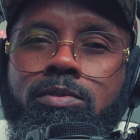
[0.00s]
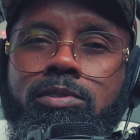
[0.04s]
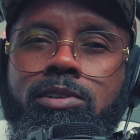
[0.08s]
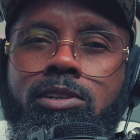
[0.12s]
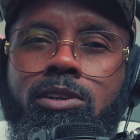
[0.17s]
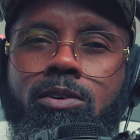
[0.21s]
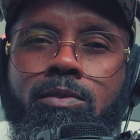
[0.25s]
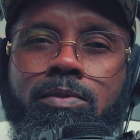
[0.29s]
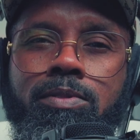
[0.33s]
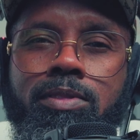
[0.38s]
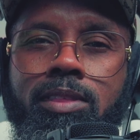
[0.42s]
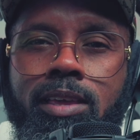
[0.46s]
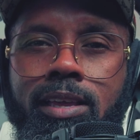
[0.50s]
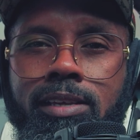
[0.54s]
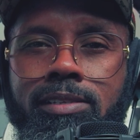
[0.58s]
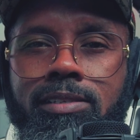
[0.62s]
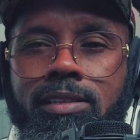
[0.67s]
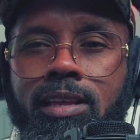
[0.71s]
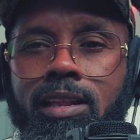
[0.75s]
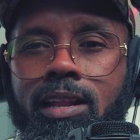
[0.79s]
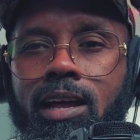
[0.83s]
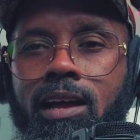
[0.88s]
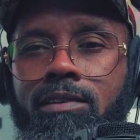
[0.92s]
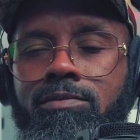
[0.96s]
you know things
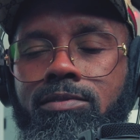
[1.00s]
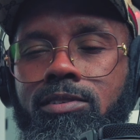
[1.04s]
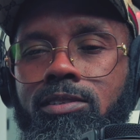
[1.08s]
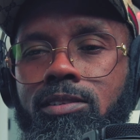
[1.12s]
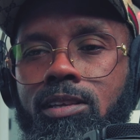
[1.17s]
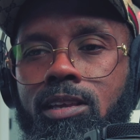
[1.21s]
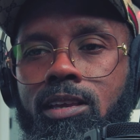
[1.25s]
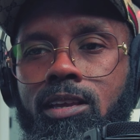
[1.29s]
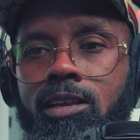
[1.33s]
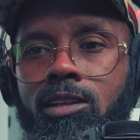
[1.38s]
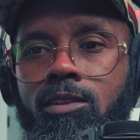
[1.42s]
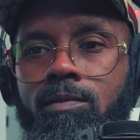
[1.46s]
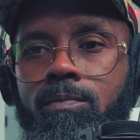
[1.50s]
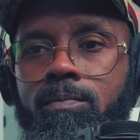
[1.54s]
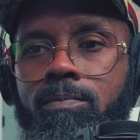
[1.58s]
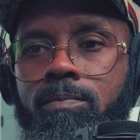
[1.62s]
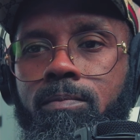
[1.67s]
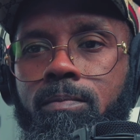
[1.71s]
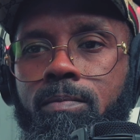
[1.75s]
that I've seen